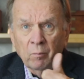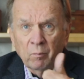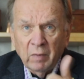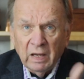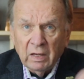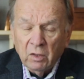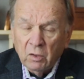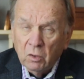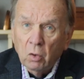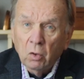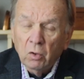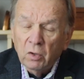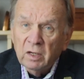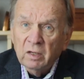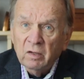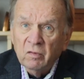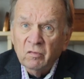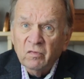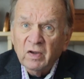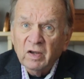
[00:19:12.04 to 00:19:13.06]
make good
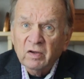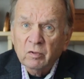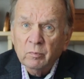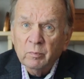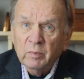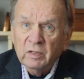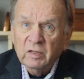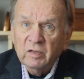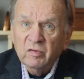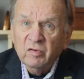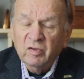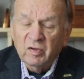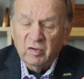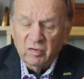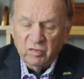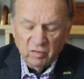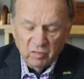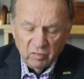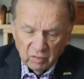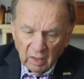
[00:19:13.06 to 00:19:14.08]
investment
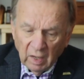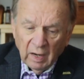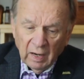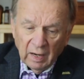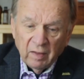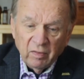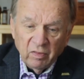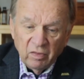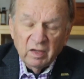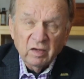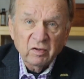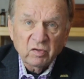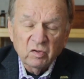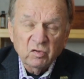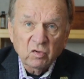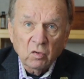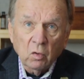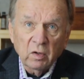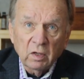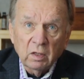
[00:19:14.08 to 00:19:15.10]
decisions, and this
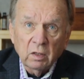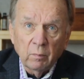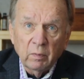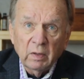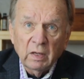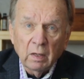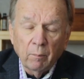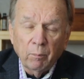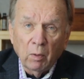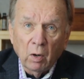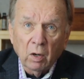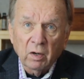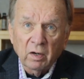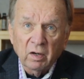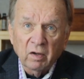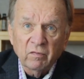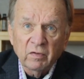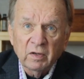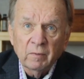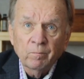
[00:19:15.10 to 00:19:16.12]
is going to be a
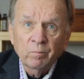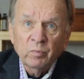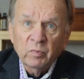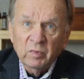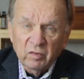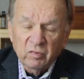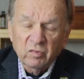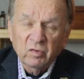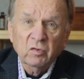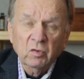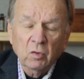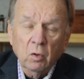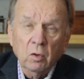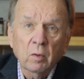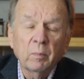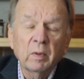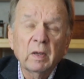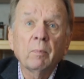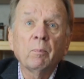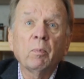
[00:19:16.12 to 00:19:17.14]
part of it. This is going
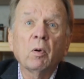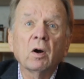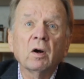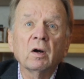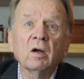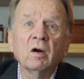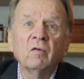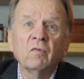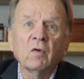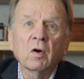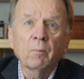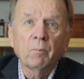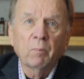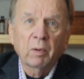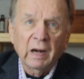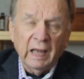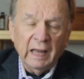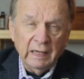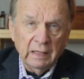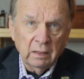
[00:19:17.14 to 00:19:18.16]
to be a part of our
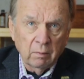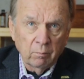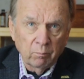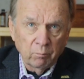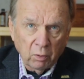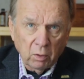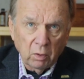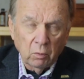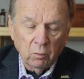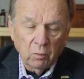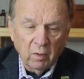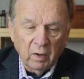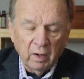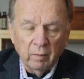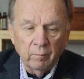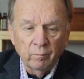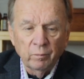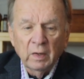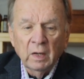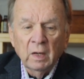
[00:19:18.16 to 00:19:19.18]
platinum
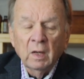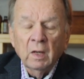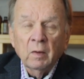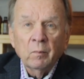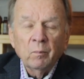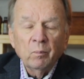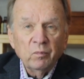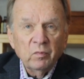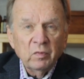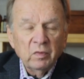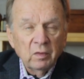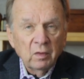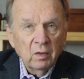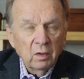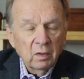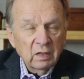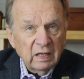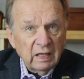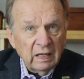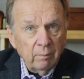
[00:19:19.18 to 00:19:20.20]
program.
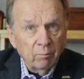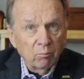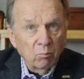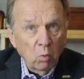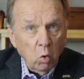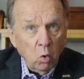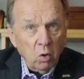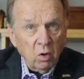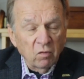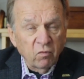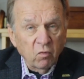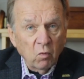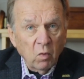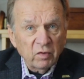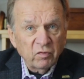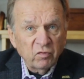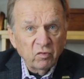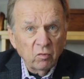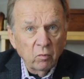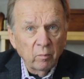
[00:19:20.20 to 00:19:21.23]
Keep more of
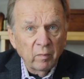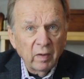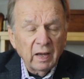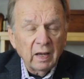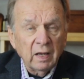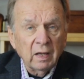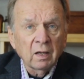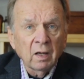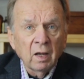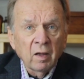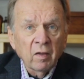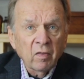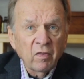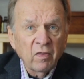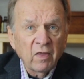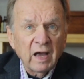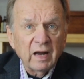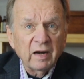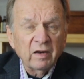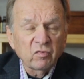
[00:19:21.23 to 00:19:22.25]
what you make.
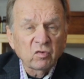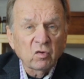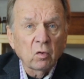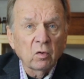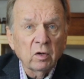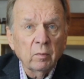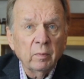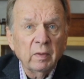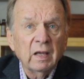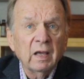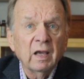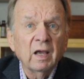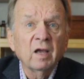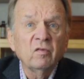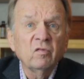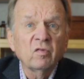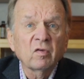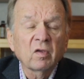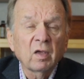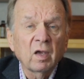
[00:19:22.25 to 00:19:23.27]
That is going to be
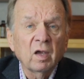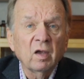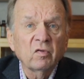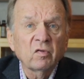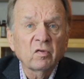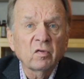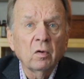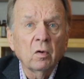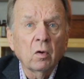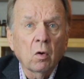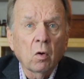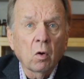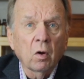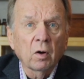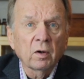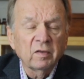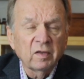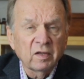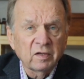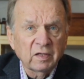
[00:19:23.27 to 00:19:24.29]
education
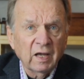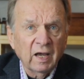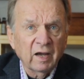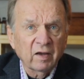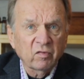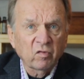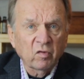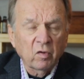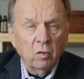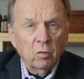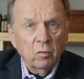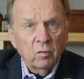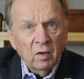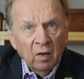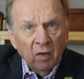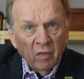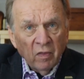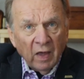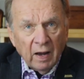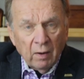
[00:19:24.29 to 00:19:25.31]
on the tax code.
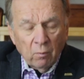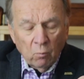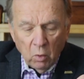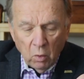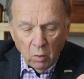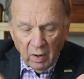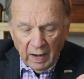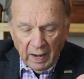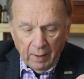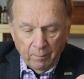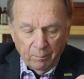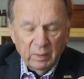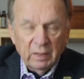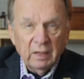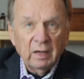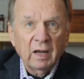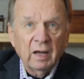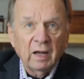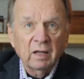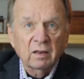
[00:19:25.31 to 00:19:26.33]
That will
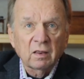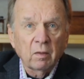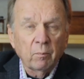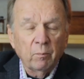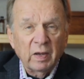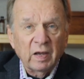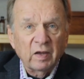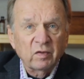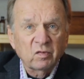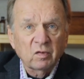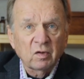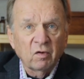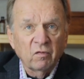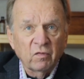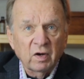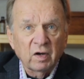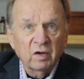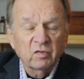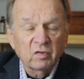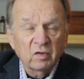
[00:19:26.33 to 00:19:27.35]
happen at the Best
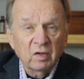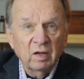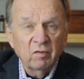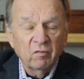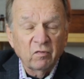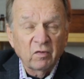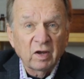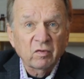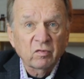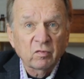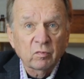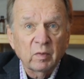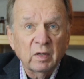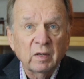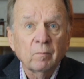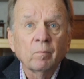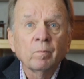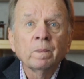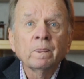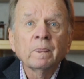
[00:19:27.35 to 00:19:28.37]
of Us
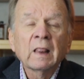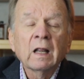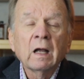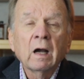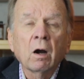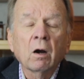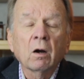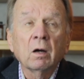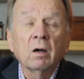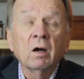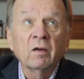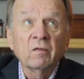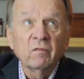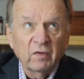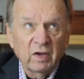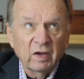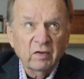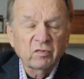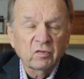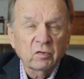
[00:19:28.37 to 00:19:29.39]
Investment Our
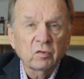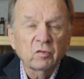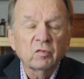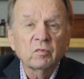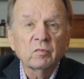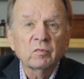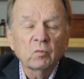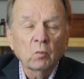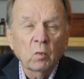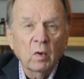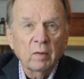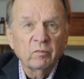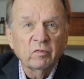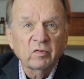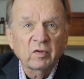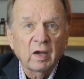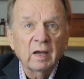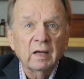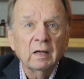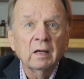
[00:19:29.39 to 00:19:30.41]
investors
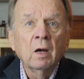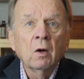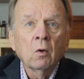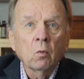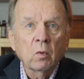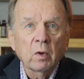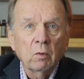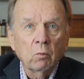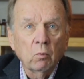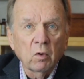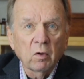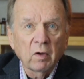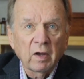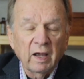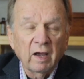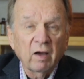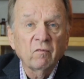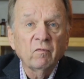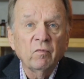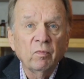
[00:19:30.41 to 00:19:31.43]
website. We will
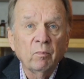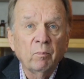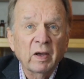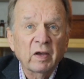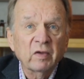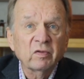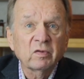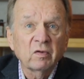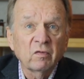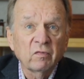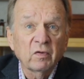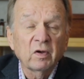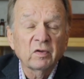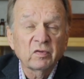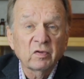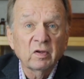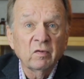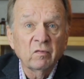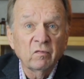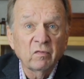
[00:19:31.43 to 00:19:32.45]
have Best of
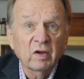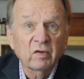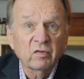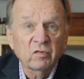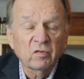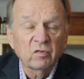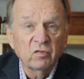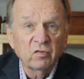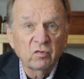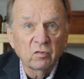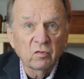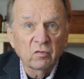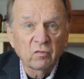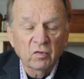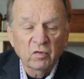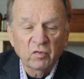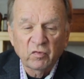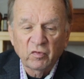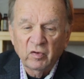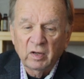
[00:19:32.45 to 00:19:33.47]
Us Investors
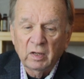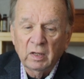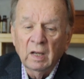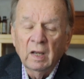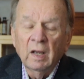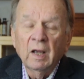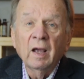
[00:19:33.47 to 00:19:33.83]
University,